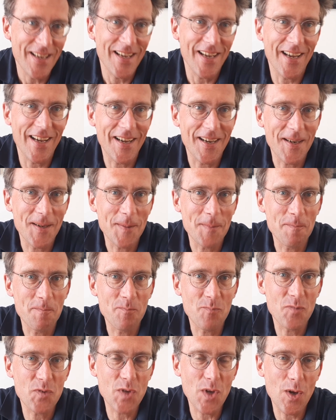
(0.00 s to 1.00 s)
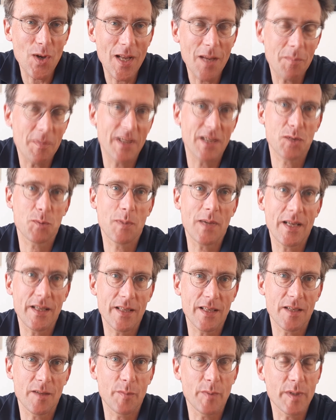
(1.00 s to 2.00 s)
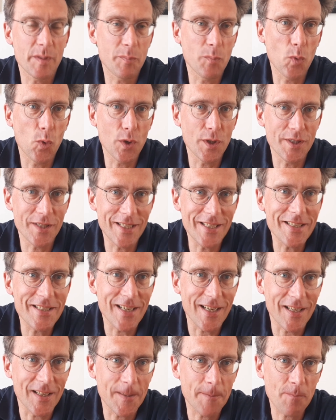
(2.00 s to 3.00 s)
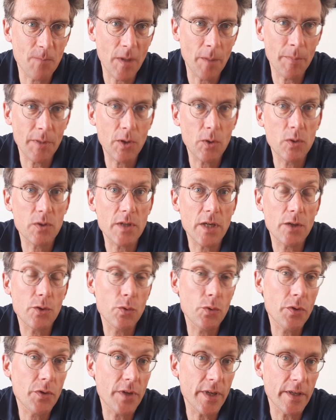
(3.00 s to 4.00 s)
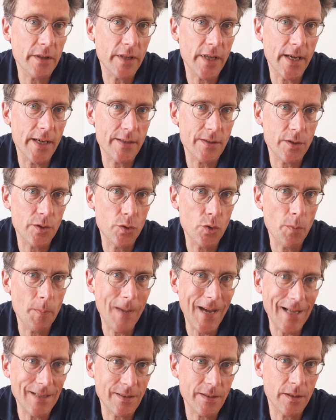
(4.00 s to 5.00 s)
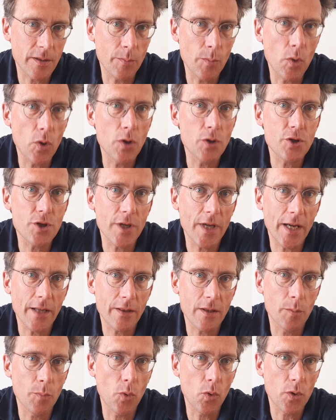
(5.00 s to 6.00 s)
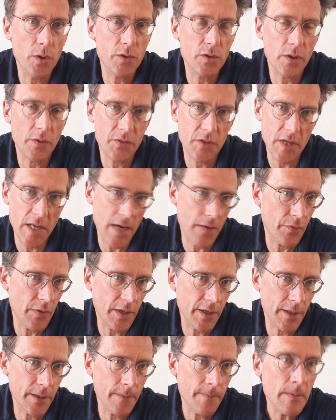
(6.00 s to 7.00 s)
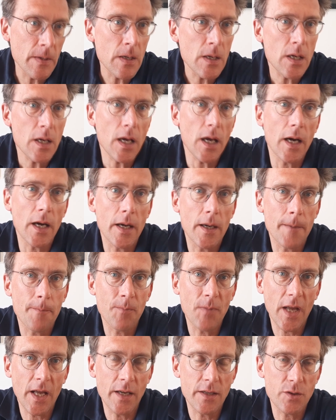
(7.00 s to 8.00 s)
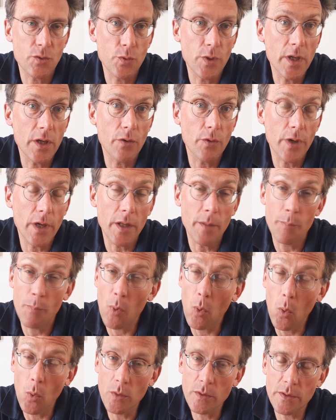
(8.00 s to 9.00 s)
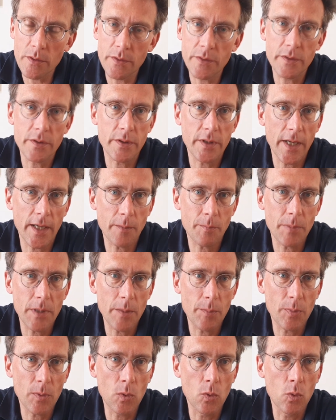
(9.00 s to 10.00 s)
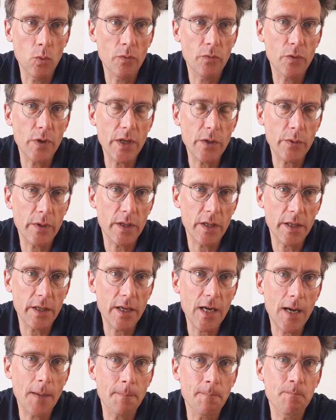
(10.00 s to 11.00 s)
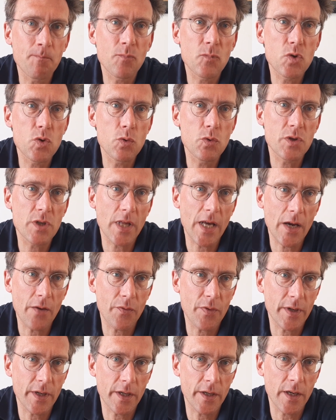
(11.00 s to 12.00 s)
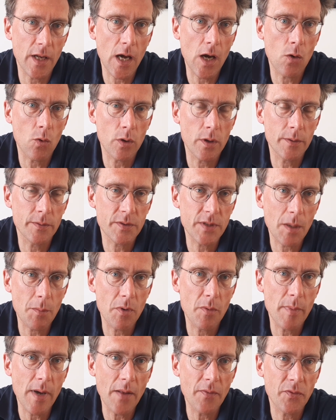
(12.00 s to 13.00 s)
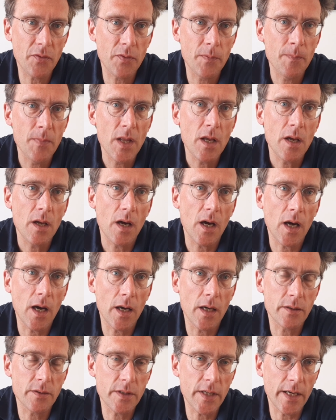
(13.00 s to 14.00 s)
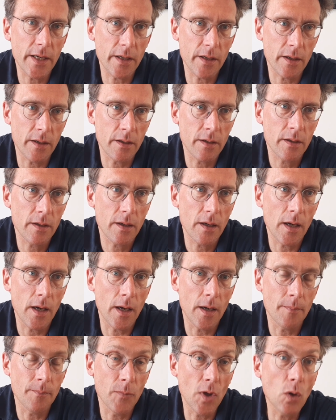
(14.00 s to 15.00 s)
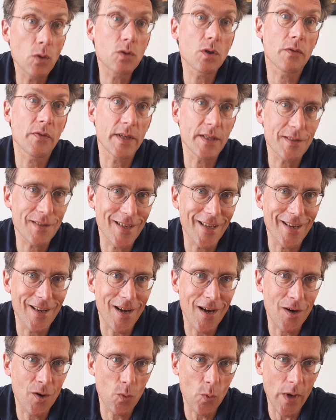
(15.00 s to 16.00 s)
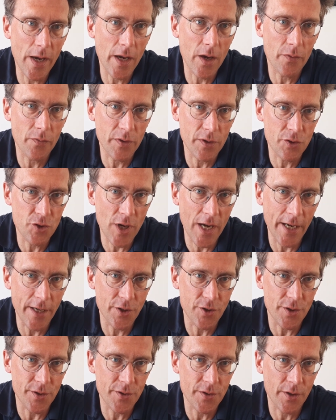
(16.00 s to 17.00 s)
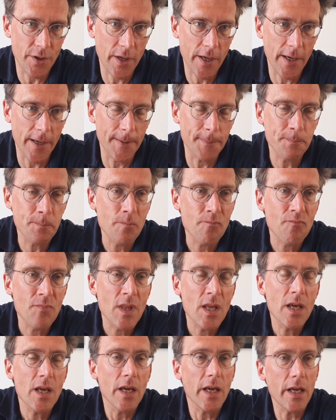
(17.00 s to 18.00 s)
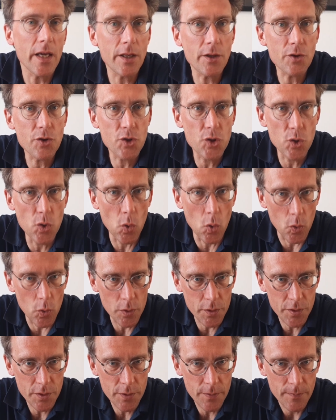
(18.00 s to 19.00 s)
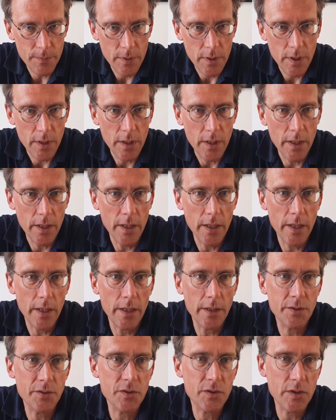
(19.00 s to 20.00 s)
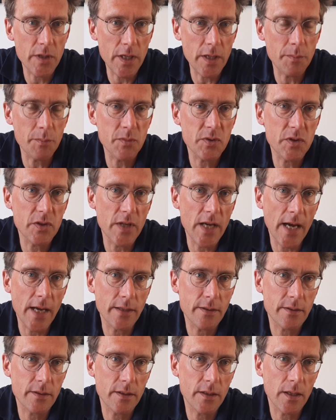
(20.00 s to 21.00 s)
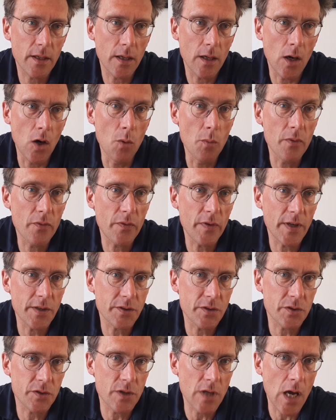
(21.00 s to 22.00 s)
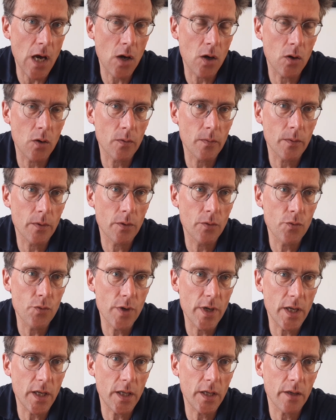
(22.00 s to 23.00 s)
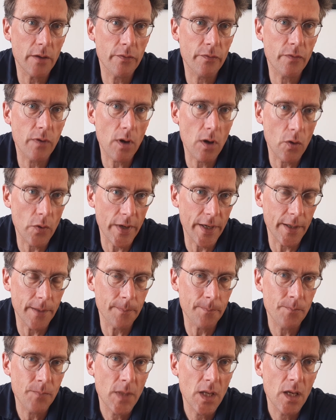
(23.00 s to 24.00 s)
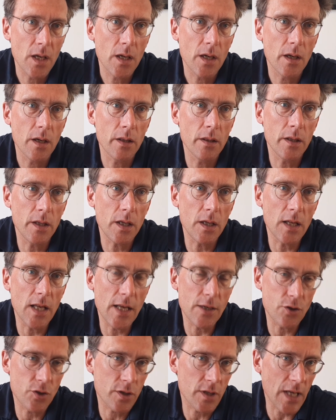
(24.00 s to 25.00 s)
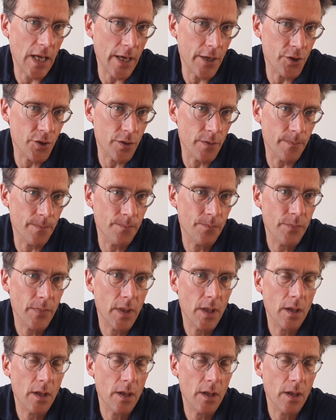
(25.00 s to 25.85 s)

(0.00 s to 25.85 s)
So let me explain that a bit more in detail, because I do think there is a new pattern emerging at the borders of South Africa, and it's really, really important that people who frequently come to South Africa in our summer months are taking note of it and are aware of the changes, okay? In short, it seems that Home Affairs is now really following the legislation